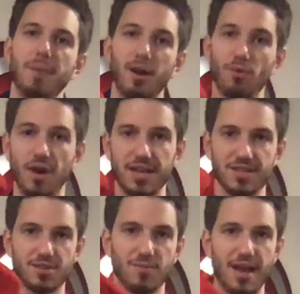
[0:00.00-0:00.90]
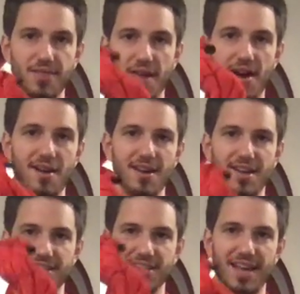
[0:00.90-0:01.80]
my wrist right there
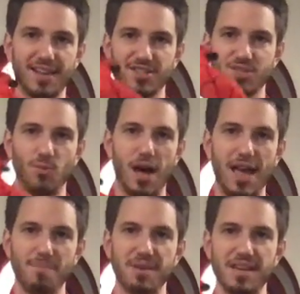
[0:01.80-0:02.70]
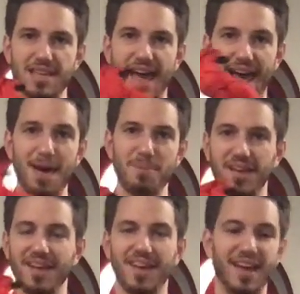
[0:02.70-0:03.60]
to like swipe and tap.
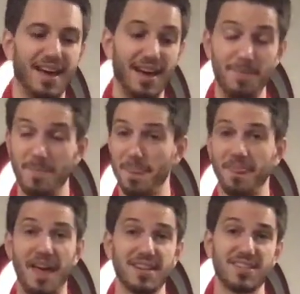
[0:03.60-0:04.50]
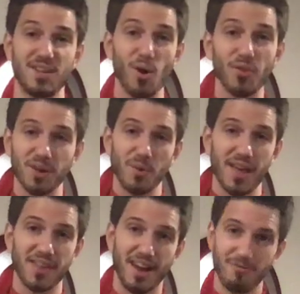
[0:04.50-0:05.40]
That's the only
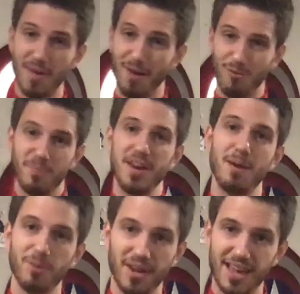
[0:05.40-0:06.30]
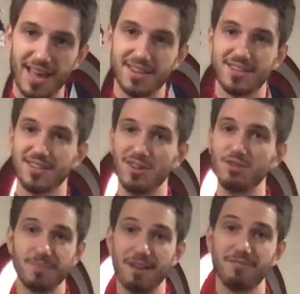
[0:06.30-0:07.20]
way that I've ever been able to get to
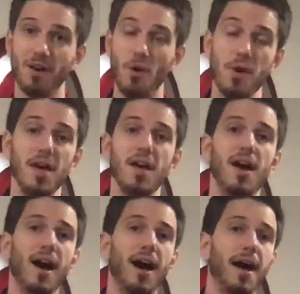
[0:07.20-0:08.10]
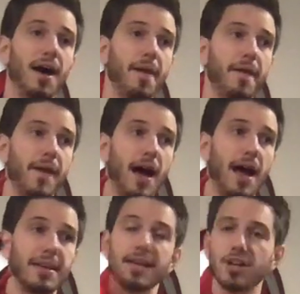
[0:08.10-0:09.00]
use my phone.
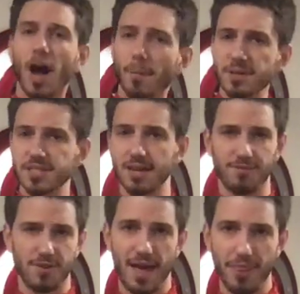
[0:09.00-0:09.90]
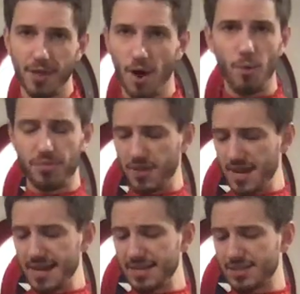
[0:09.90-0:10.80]
I did compensate for that though.
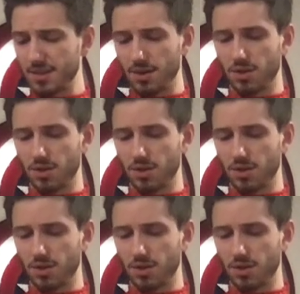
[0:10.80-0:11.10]
These